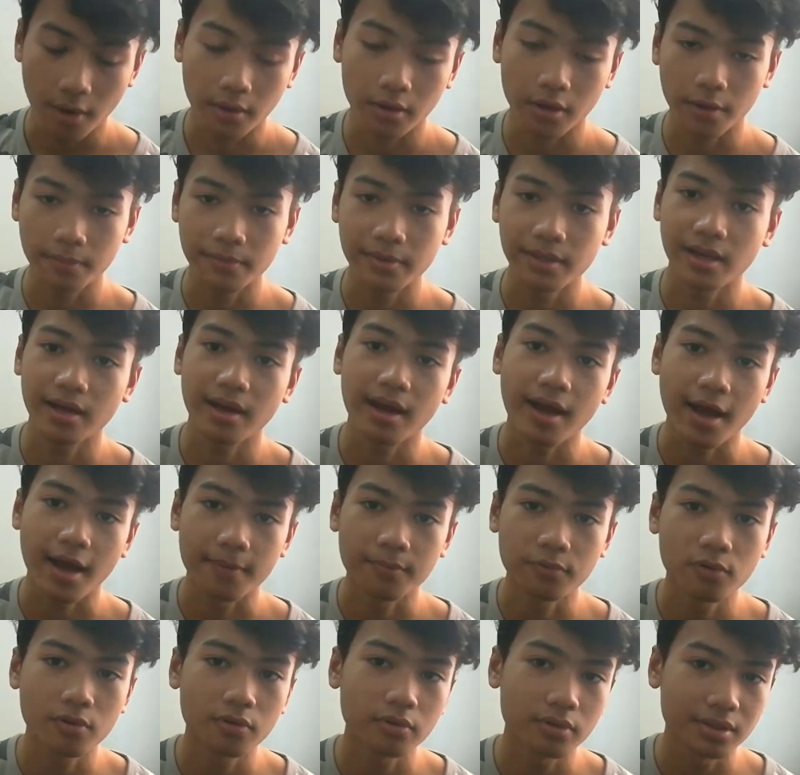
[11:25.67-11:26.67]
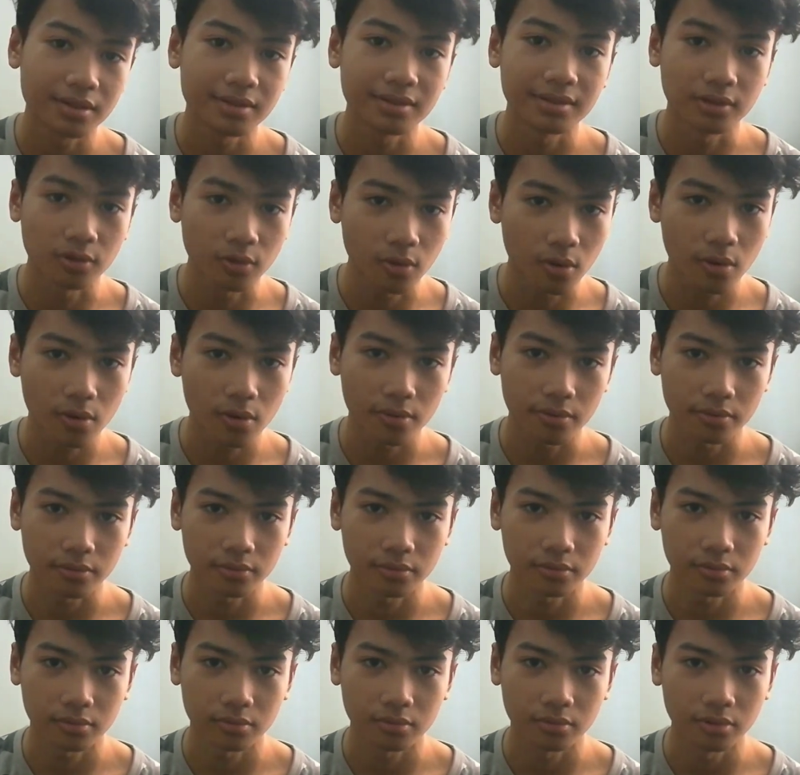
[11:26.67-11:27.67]
I mean, like, I'm not gonna record
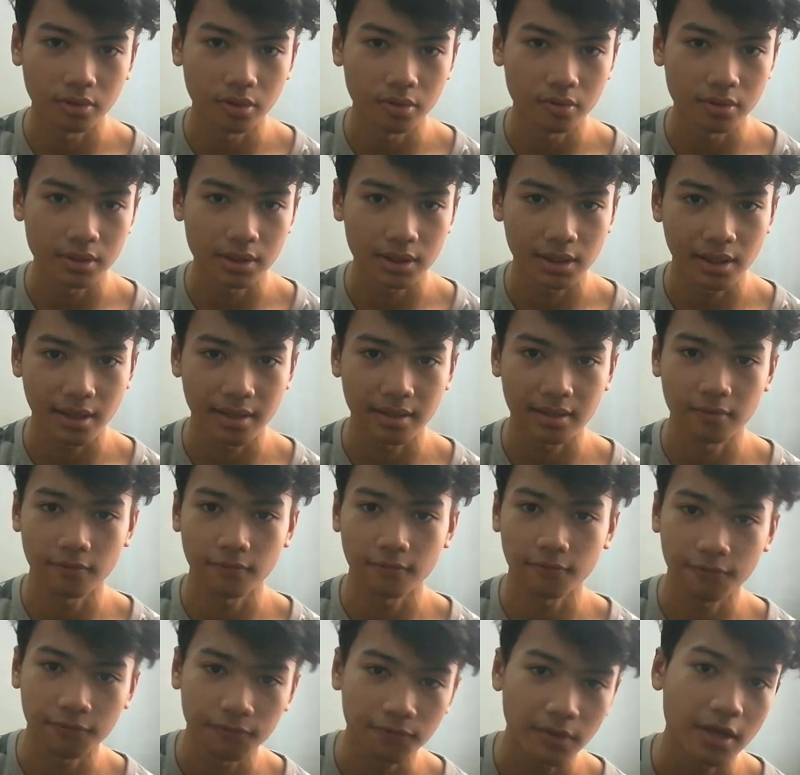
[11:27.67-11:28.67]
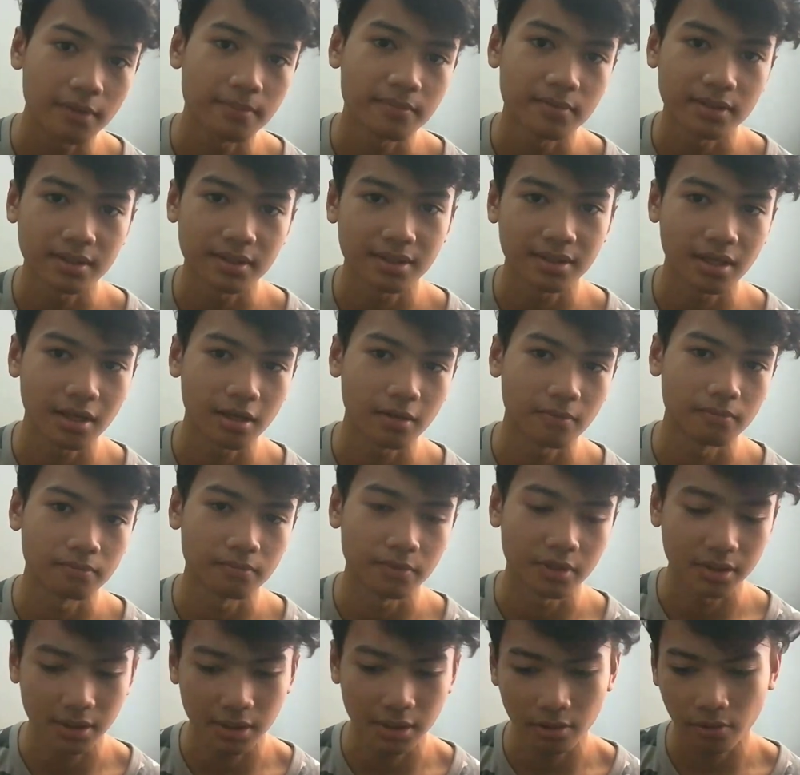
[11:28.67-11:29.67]
those like famous game
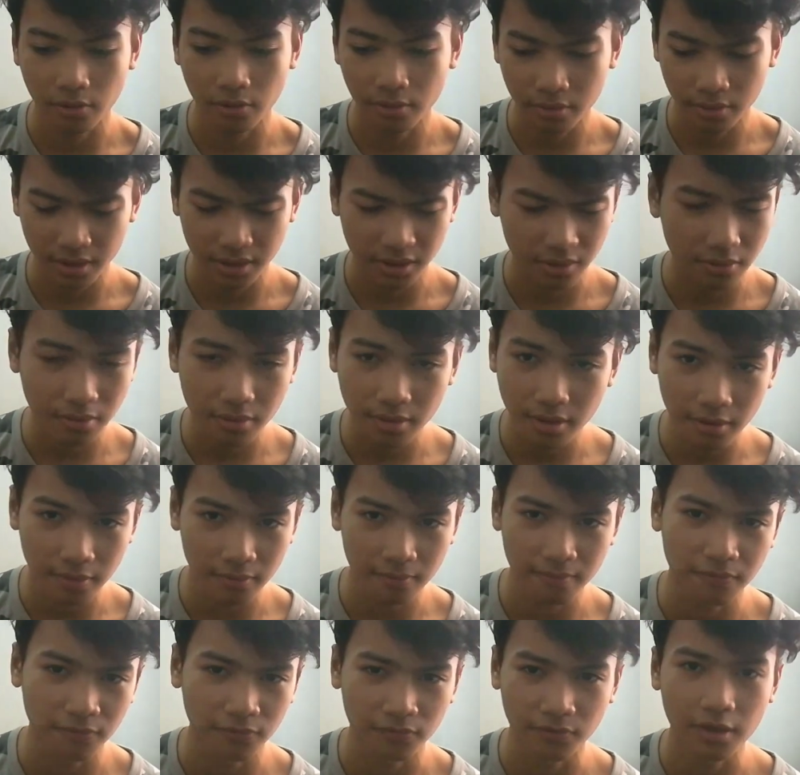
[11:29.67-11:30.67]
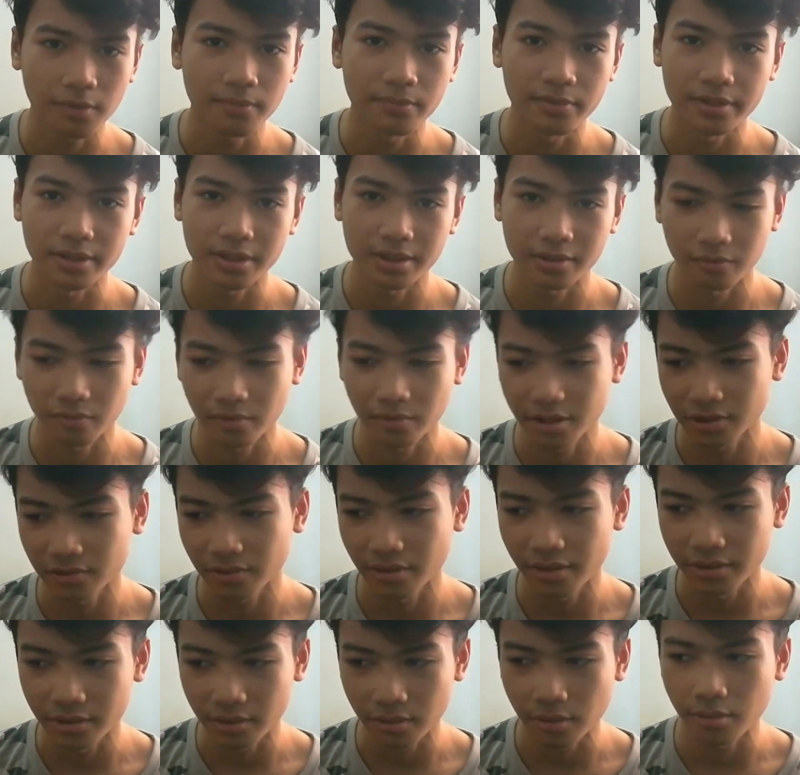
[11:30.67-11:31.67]
because it's already famous. Why
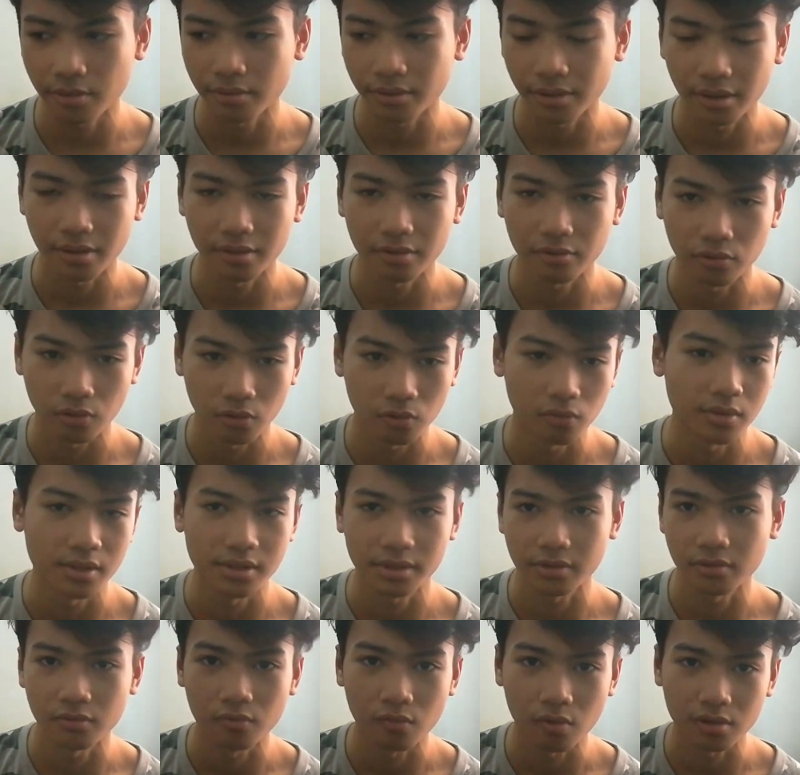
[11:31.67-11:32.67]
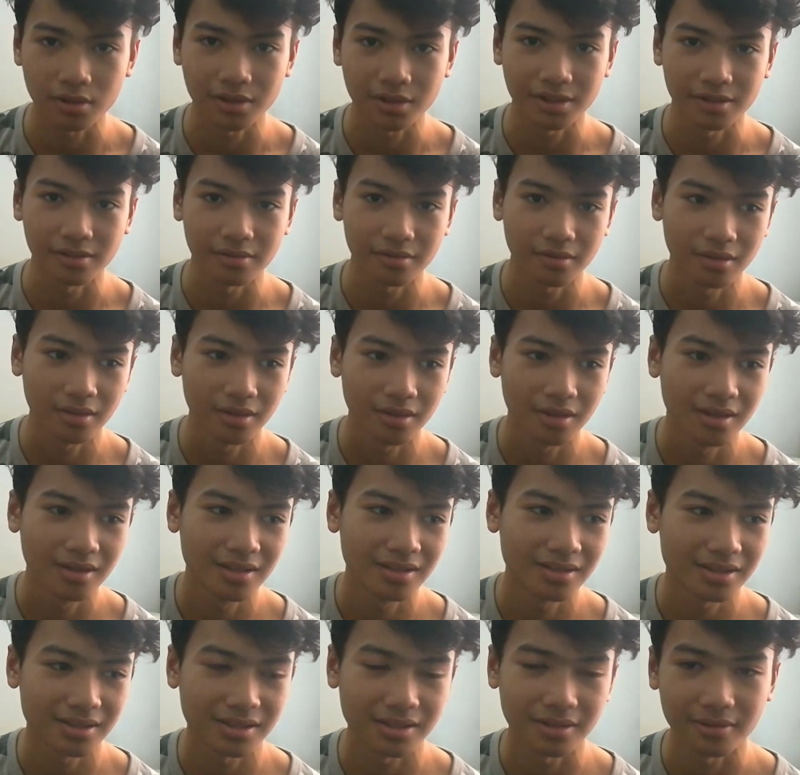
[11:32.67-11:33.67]
should I record it? No one's gonna watch it.
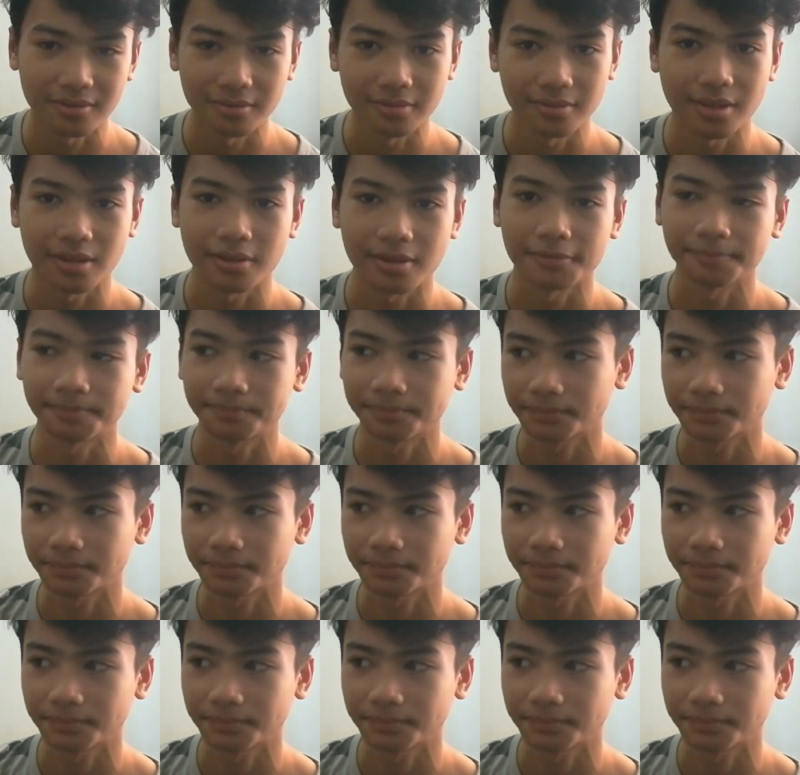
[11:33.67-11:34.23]
So yeah,